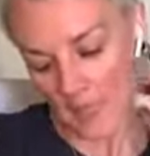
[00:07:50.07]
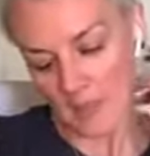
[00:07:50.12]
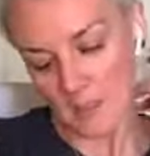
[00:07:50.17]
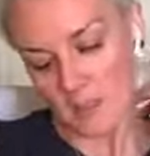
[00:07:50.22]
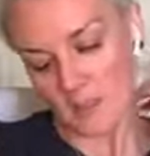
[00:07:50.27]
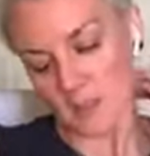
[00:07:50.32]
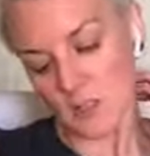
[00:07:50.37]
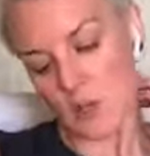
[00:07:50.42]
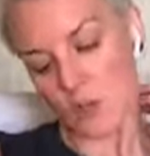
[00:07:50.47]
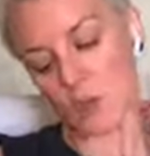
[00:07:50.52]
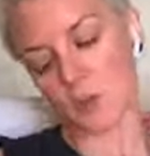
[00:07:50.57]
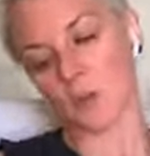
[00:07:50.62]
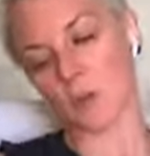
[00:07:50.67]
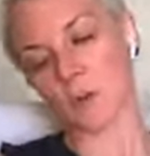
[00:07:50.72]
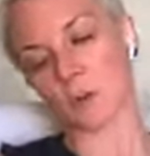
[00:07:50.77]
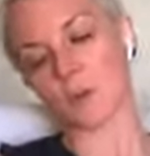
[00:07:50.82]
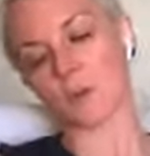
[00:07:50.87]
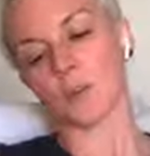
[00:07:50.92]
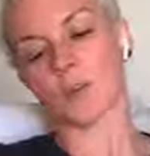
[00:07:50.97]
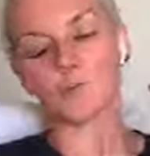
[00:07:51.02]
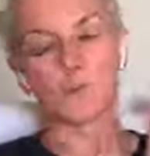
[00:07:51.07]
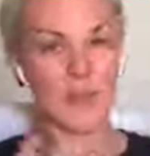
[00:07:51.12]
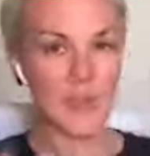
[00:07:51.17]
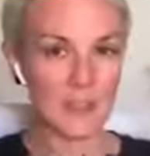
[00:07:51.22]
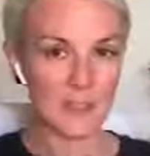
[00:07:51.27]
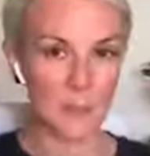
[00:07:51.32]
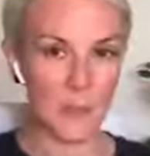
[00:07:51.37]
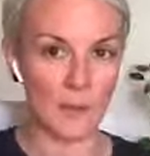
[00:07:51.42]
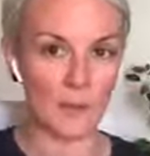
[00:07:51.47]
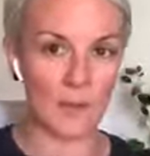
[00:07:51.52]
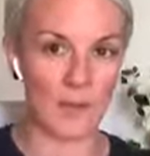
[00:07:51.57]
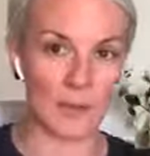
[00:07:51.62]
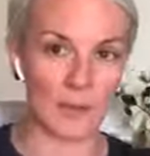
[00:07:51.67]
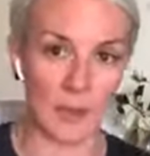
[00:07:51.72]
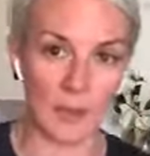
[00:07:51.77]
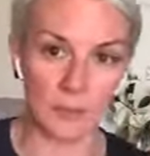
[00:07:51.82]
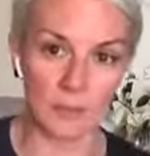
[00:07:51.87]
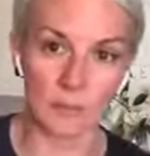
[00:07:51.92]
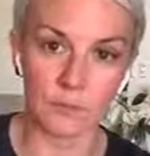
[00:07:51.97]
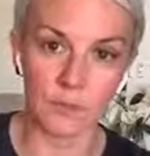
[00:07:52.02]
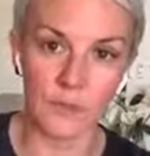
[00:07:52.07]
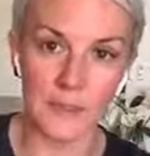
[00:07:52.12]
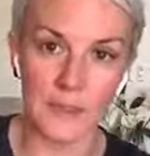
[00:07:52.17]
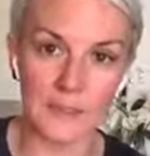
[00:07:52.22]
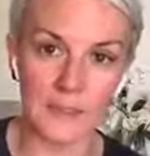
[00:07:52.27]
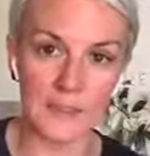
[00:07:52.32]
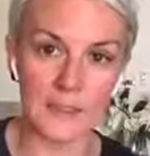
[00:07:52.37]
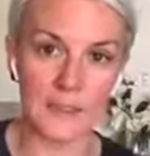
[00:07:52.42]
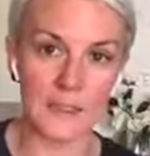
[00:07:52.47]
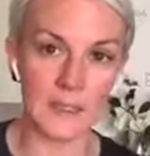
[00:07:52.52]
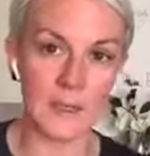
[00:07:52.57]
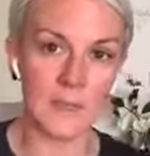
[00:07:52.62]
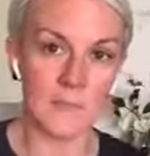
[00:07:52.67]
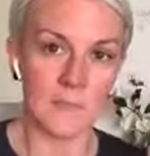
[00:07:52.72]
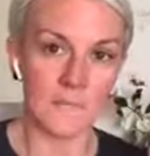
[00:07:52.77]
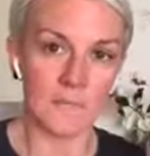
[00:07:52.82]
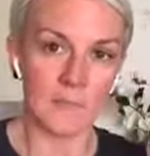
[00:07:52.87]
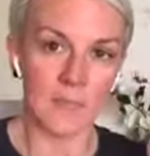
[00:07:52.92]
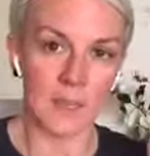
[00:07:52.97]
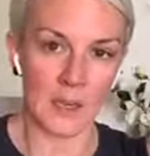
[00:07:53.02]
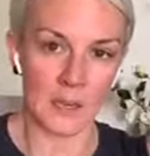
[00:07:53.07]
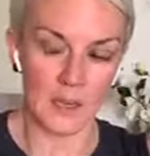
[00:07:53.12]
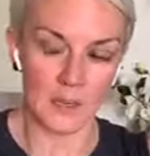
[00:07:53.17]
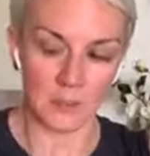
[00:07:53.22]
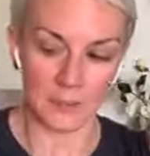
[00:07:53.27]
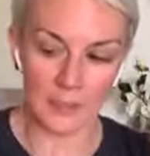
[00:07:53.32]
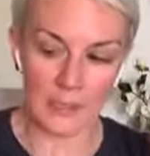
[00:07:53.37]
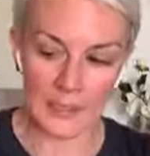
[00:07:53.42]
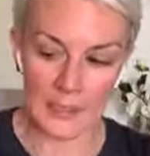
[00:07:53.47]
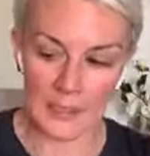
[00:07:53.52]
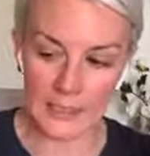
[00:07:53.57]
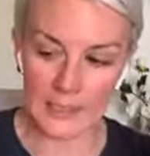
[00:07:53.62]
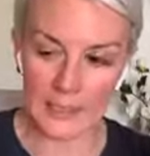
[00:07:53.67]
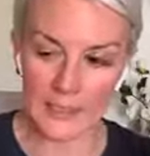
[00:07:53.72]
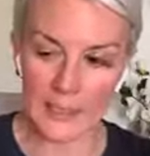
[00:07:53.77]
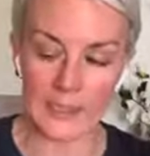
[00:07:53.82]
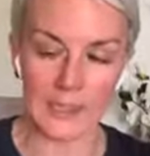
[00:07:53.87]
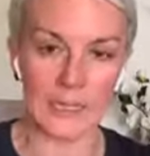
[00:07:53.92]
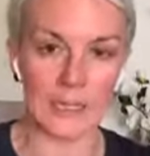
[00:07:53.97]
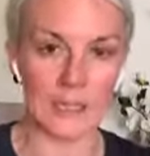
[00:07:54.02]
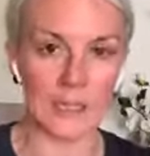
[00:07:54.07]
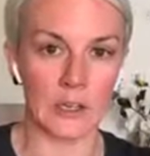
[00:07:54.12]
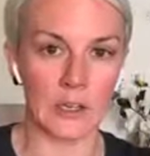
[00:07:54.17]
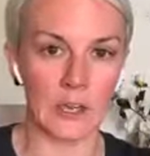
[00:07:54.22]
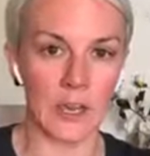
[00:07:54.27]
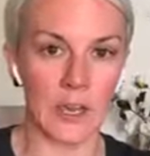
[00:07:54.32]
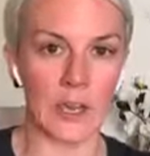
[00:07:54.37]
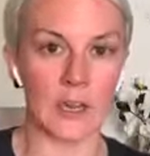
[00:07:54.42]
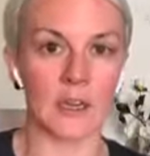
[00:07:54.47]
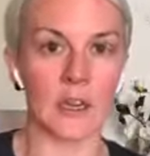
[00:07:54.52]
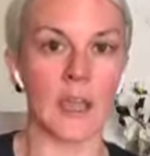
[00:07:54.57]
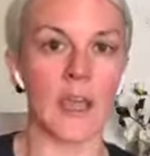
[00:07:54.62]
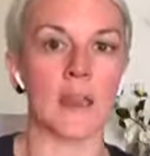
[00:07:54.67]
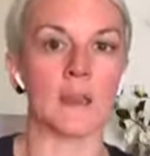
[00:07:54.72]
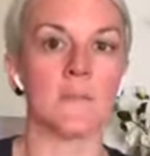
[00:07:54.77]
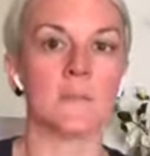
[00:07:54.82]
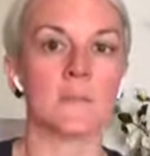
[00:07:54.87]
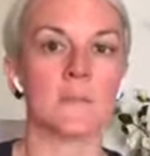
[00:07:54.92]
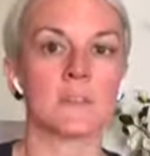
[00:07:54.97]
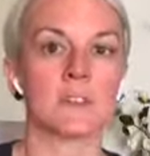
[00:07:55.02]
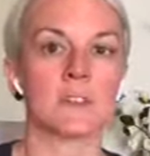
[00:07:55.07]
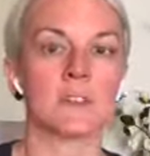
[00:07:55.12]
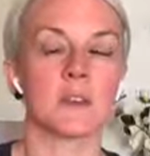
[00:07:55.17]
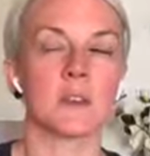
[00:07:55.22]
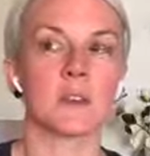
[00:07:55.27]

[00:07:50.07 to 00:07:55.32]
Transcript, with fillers: So that's one thing, like really getting really clear and and